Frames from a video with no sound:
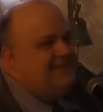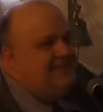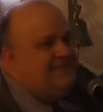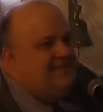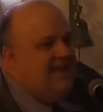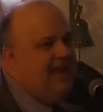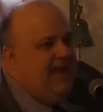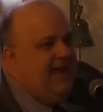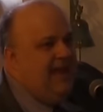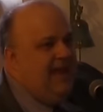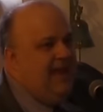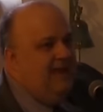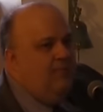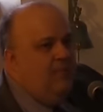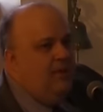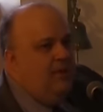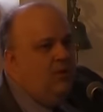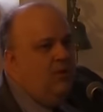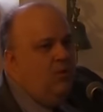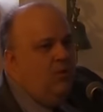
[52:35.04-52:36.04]
the
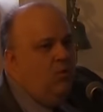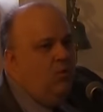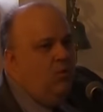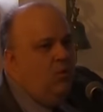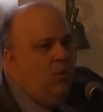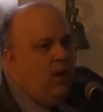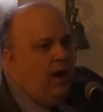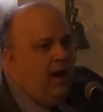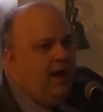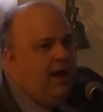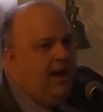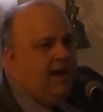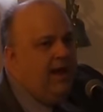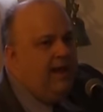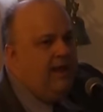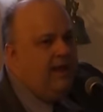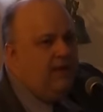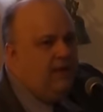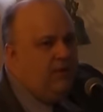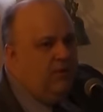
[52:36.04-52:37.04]
same
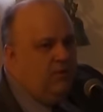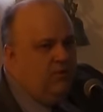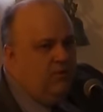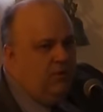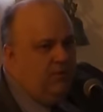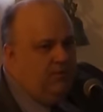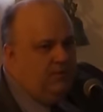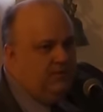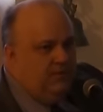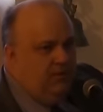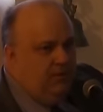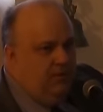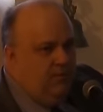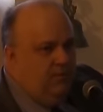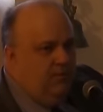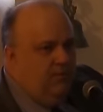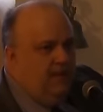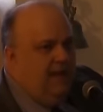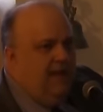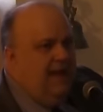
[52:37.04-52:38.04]
Y
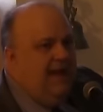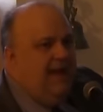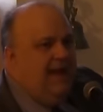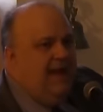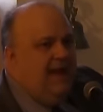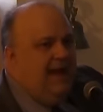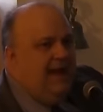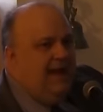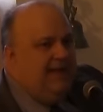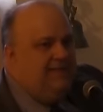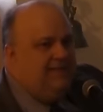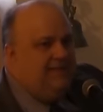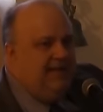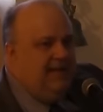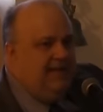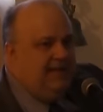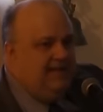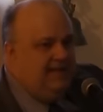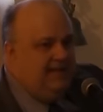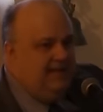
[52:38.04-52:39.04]
chromosome
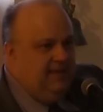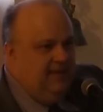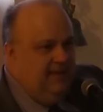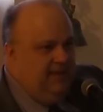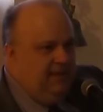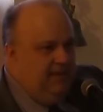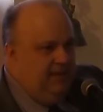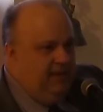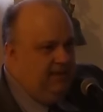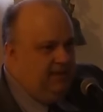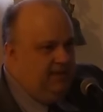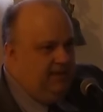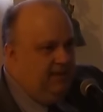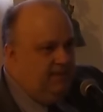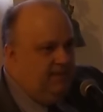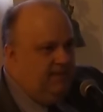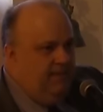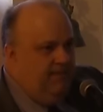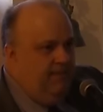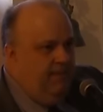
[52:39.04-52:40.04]
as Eston
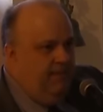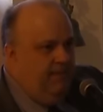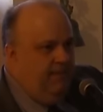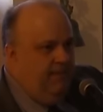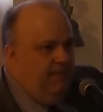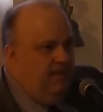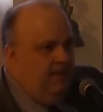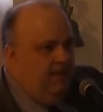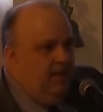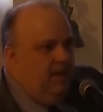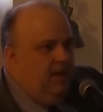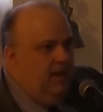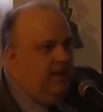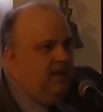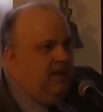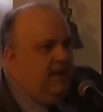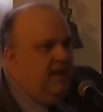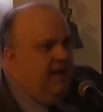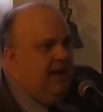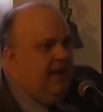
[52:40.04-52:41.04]
Hemings.
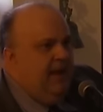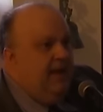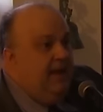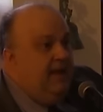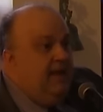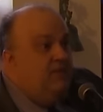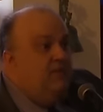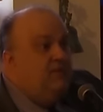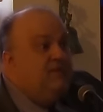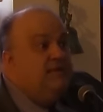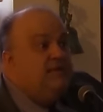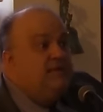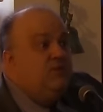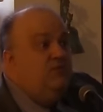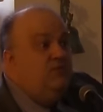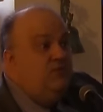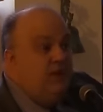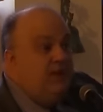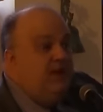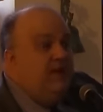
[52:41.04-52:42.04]
And it,
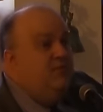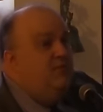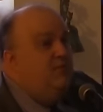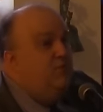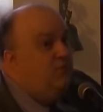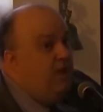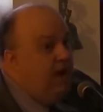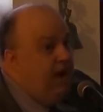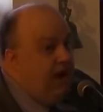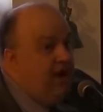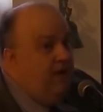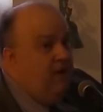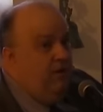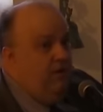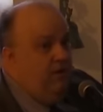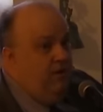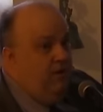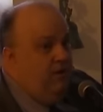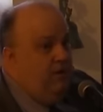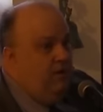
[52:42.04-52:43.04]
it's a really
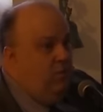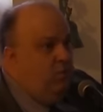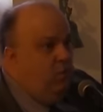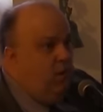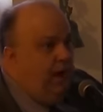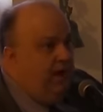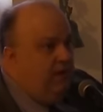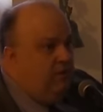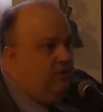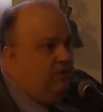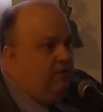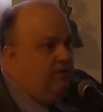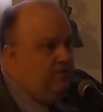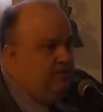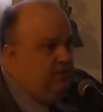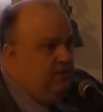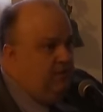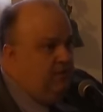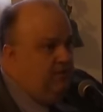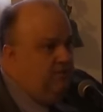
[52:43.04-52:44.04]
rare Y
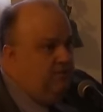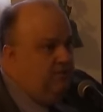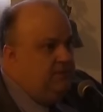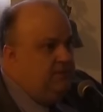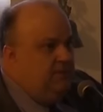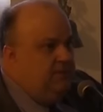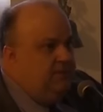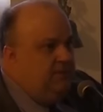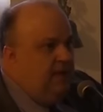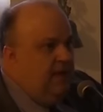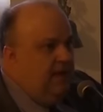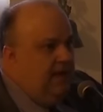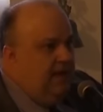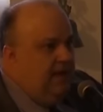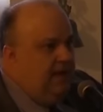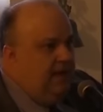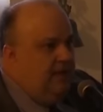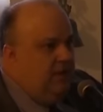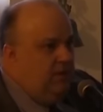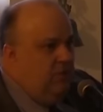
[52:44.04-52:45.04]
chromosome. So it's not
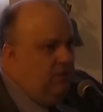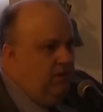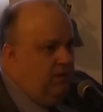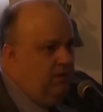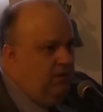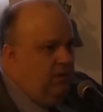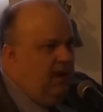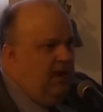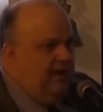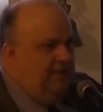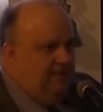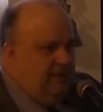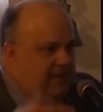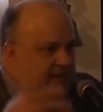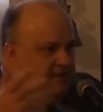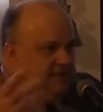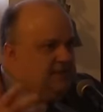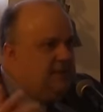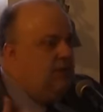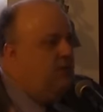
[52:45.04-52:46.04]
like there were a lot of
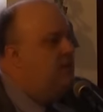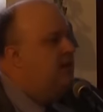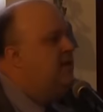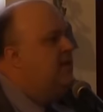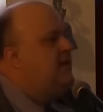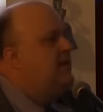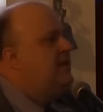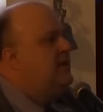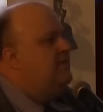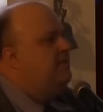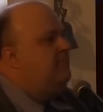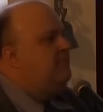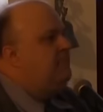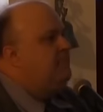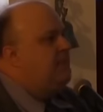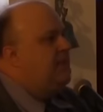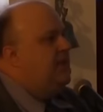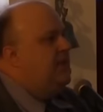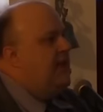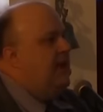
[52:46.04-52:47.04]
these. So
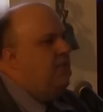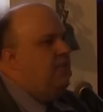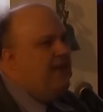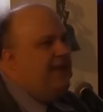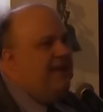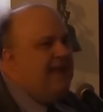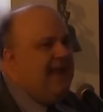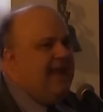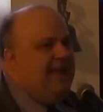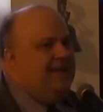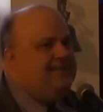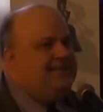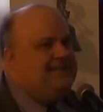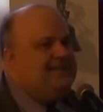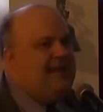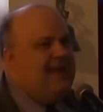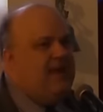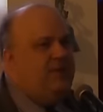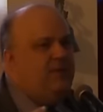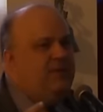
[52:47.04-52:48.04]
now we can't
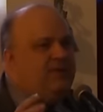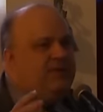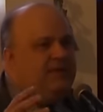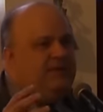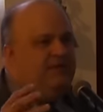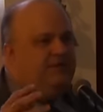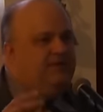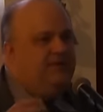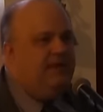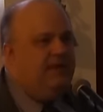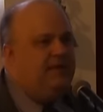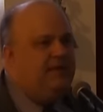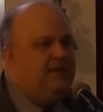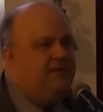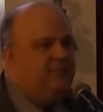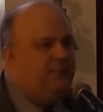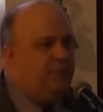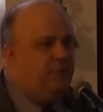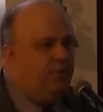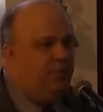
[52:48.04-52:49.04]
say with
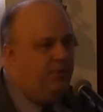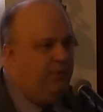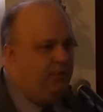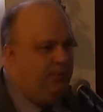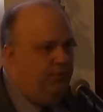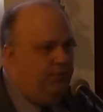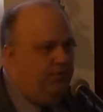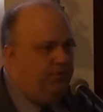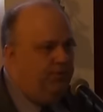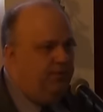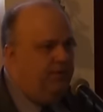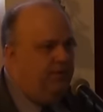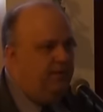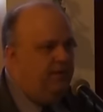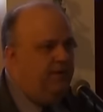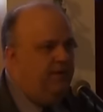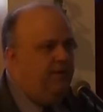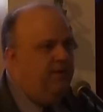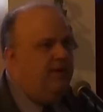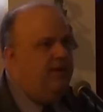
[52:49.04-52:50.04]
definitive proof